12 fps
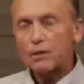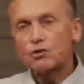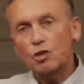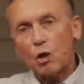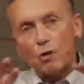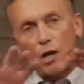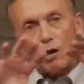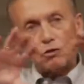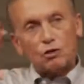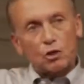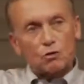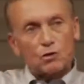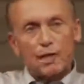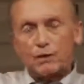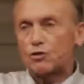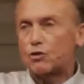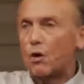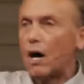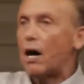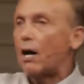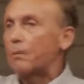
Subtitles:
And so it also sets you